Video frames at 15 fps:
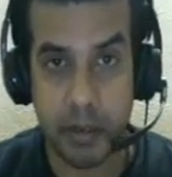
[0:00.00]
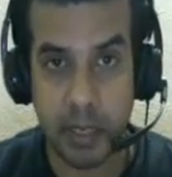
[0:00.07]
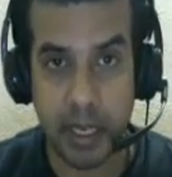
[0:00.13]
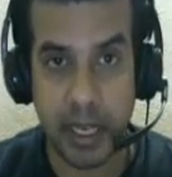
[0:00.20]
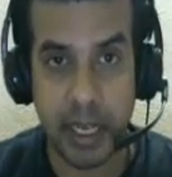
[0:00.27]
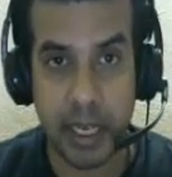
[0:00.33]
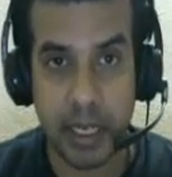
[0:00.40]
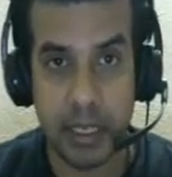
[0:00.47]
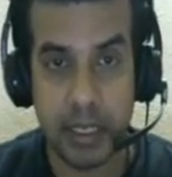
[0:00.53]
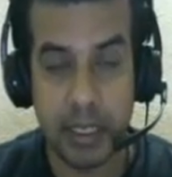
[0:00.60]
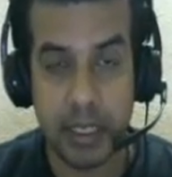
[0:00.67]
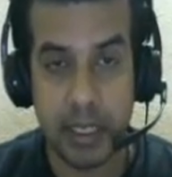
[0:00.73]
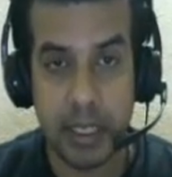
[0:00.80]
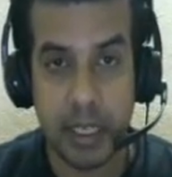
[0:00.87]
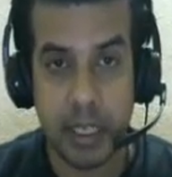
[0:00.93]
right?
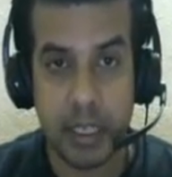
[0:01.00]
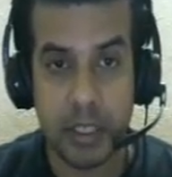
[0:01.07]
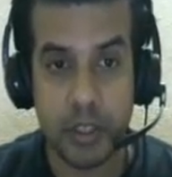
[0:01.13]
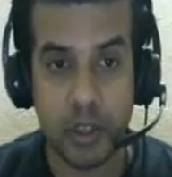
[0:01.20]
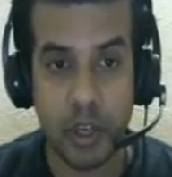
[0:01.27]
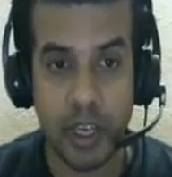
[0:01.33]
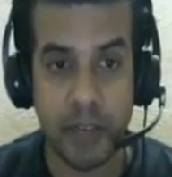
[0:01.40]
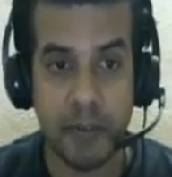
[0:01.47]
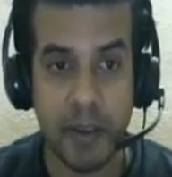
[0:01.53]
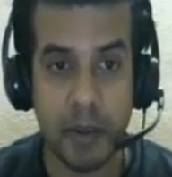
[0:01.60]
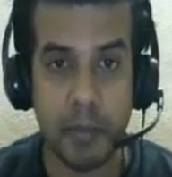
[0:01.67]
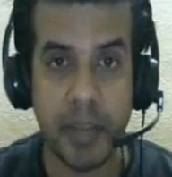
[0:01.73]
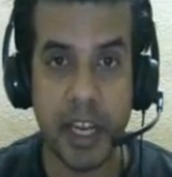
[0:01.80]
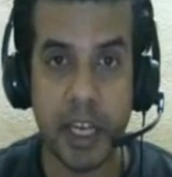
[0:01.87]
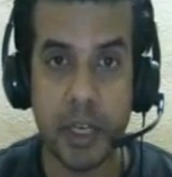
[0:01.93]
So if I
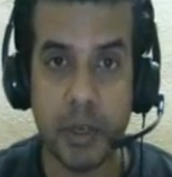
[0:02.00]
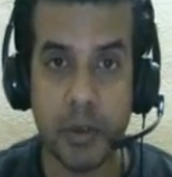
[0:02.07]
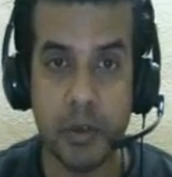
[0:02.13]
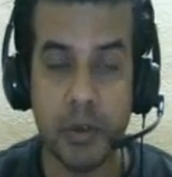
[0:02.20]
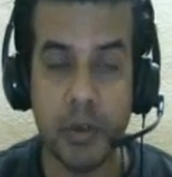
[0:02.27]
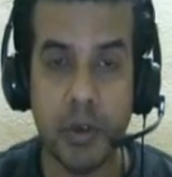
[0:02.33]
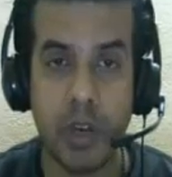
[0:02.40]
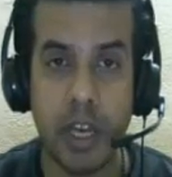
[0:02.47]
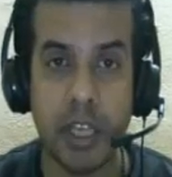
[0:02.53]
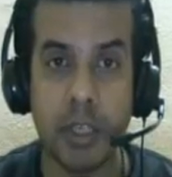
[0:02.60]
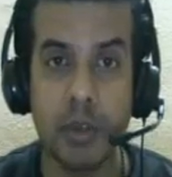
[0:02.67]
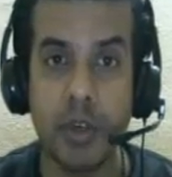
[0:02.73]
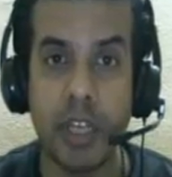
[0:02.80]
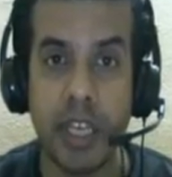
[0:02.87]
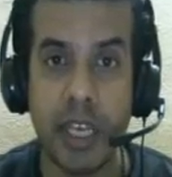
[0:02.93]
make it 2, a
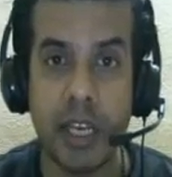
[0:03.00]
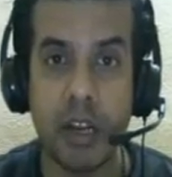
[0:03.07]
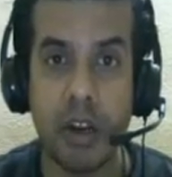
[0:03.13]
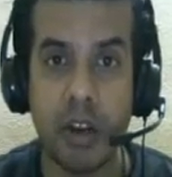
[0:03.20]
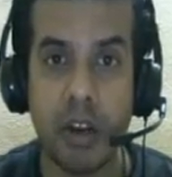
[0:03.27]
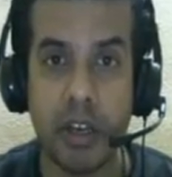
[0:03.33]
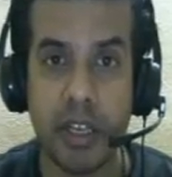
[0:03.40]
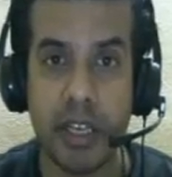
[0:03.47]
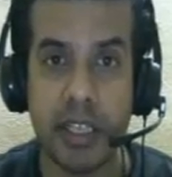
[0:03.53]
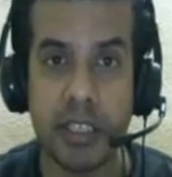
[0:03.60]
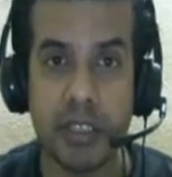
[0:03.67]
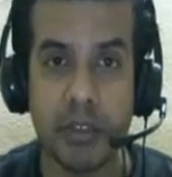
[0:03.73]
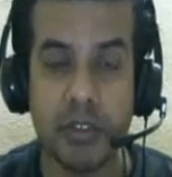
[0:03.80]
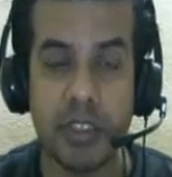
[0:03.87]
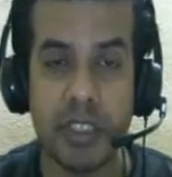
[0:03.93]
unique
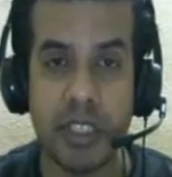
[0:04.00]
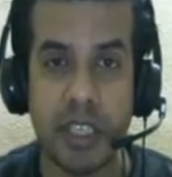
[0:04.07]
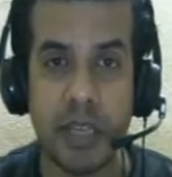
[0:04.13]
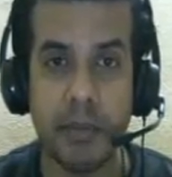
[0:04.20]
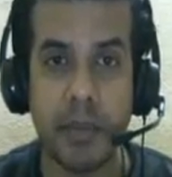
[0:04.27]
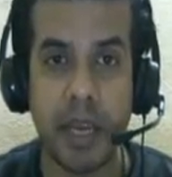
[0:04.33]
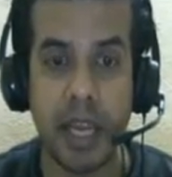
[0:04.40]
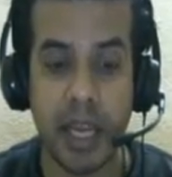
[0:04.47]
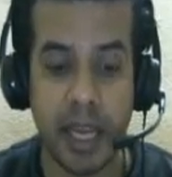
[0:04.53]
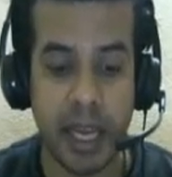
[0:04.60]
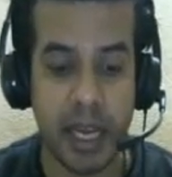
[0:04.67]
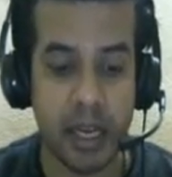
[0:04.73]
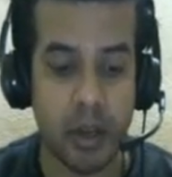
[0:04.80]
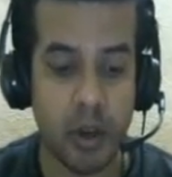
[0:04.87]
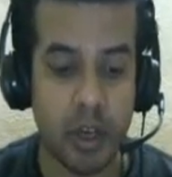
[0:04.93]
audience would see my
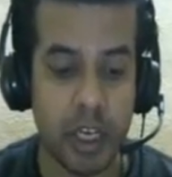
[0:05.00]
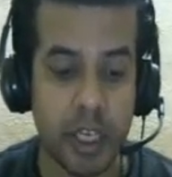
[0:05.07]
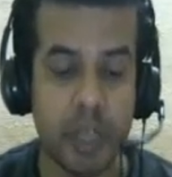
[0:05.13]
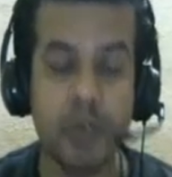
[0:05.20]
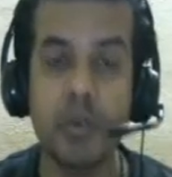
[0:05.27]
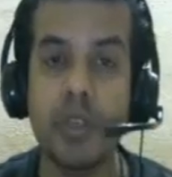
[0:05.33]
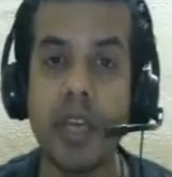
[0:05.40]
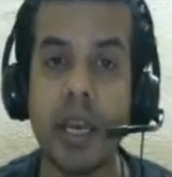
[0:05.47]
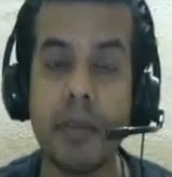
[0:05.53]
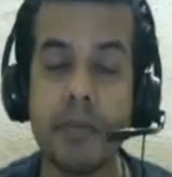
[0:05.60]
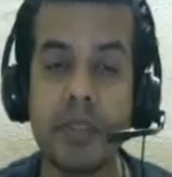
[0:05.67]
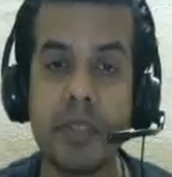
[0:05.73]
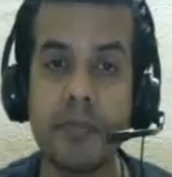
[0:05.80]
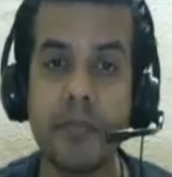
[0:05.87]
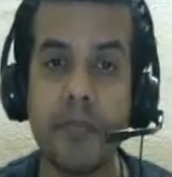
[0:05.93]
ad only 2
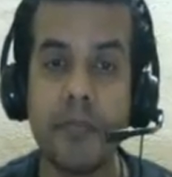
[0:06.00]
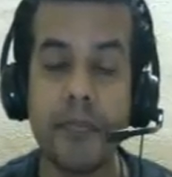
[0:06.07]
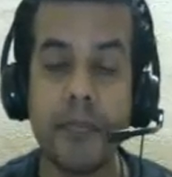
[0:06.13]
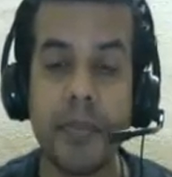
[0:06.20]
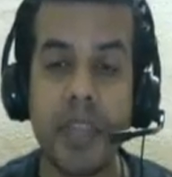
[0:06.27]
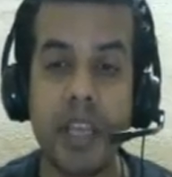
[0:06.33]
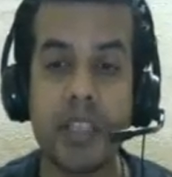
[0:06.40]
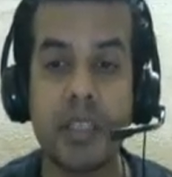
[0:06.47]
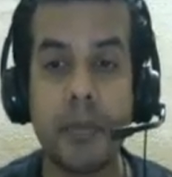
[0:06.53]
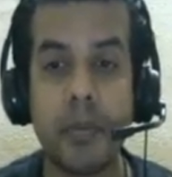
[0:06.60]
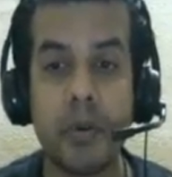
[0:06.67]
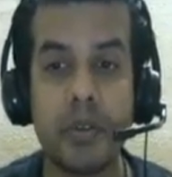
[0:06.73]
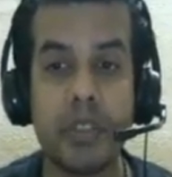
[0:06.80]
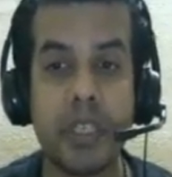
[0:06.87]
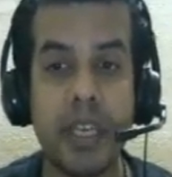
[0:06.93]
times.
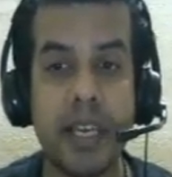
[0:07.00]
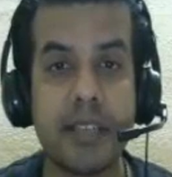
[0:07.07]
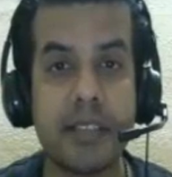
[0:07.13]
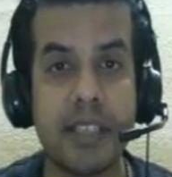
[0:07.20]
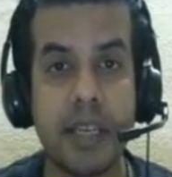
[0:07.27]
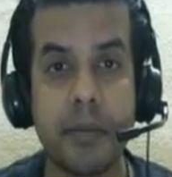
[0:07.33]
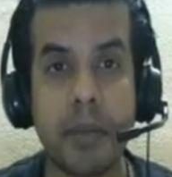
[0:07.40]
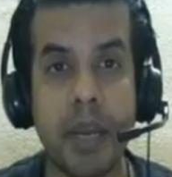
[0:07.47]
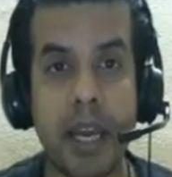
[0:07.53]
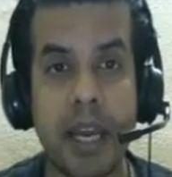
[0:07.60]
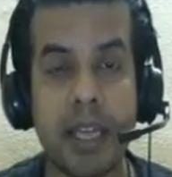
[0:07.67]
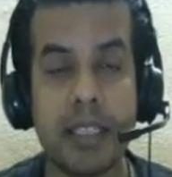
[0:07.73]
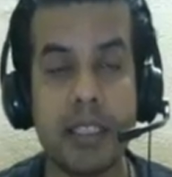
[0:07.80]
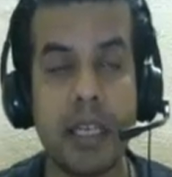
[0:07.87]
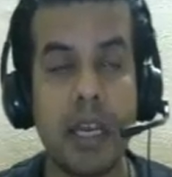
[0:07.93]
Suppose he has seen my
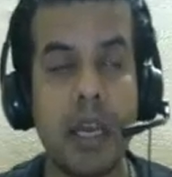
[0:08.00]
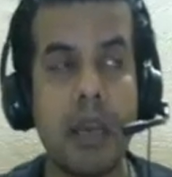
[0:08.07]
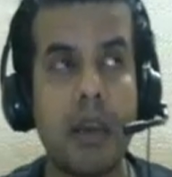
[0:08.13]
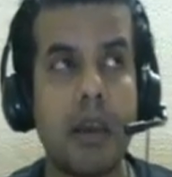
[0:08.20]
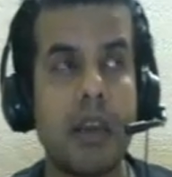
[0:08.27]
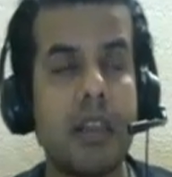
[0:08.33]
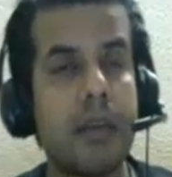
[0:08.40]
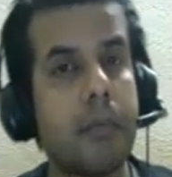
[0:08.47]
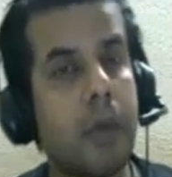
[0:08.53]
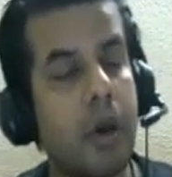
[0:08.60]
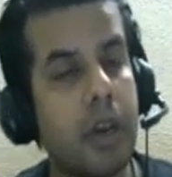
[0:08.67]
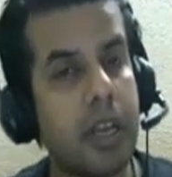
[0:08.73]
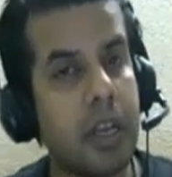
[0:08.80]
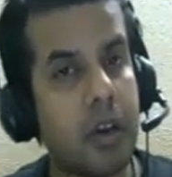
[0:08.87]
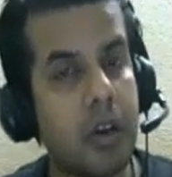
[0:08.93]
ads in the
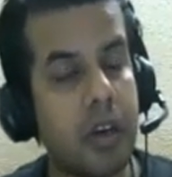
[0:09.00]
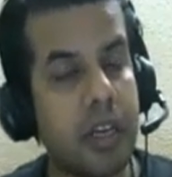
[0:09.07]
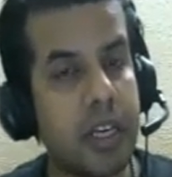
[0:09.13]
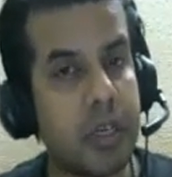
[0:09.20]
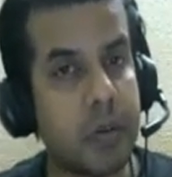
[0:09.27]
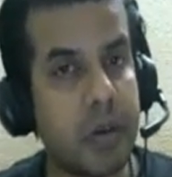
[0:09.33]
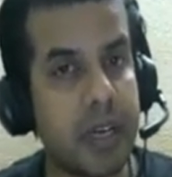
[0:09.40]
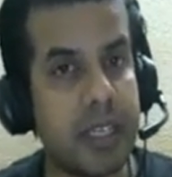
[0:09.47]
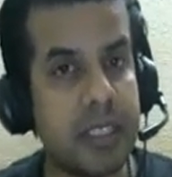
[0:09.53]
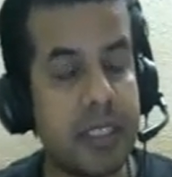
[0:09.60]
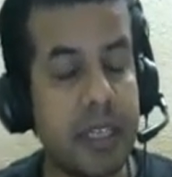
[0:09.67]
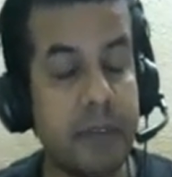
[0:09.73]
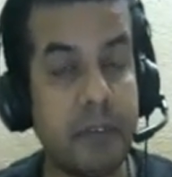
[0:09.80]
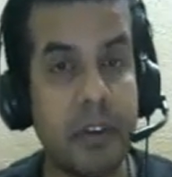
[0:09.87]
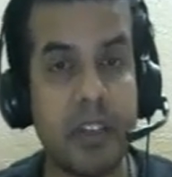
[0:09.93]
morning only twice,
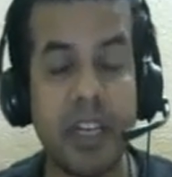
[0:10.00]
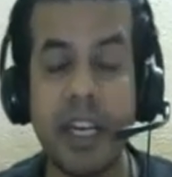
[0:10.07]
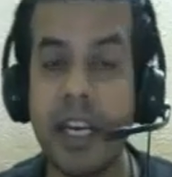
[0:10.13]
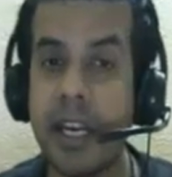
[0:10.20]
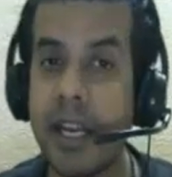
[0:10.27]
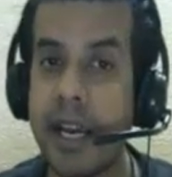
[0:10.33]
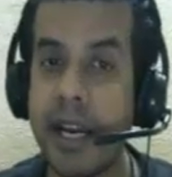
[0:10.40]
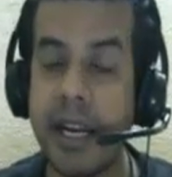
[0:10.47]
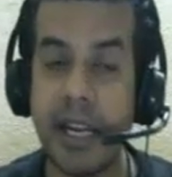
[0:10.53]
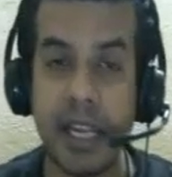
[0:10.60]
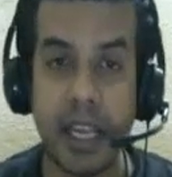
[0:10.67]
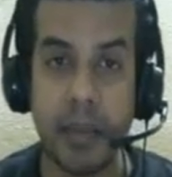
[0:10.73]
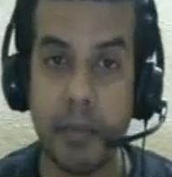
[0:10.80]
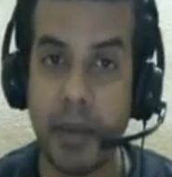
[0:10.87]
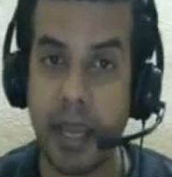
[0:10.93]
then for the entire
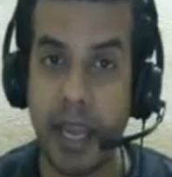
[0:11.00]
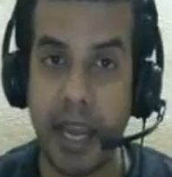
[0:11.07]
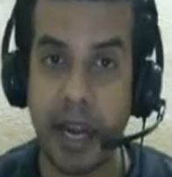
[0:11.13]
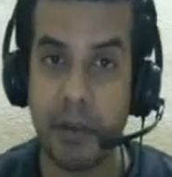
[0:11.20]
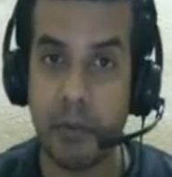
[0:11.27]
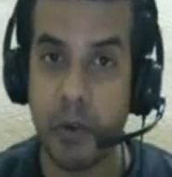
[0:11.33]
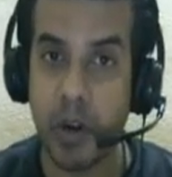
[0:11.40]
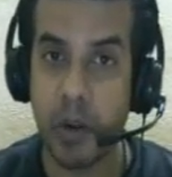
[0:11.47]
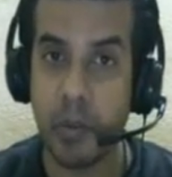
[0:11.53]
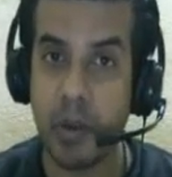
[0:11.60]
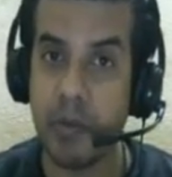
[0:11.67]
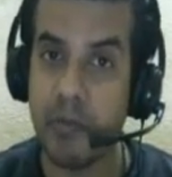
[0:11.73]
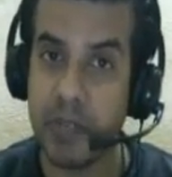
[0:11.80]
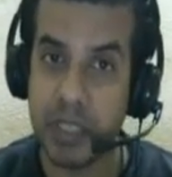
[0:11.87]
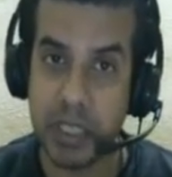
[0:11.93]
day my ad won't
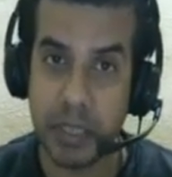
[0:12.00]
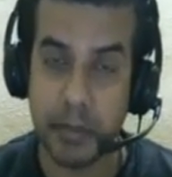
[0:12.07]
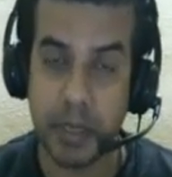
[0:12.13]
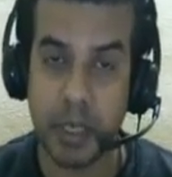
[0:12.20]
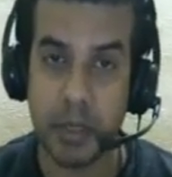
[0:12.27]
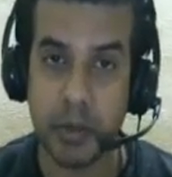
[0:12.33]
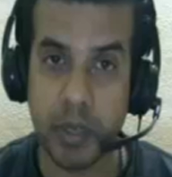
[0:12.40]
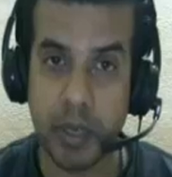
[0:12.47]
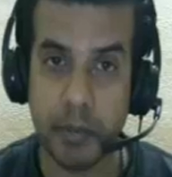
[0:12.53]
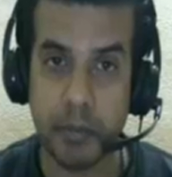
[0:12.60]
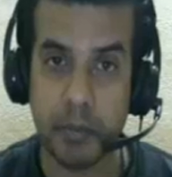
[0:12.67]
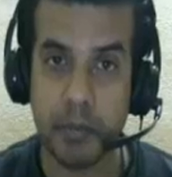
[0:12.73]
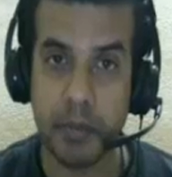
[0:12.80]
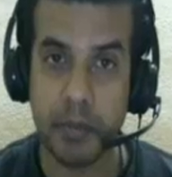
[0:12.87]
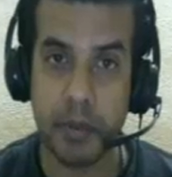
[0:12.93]
be visible to him.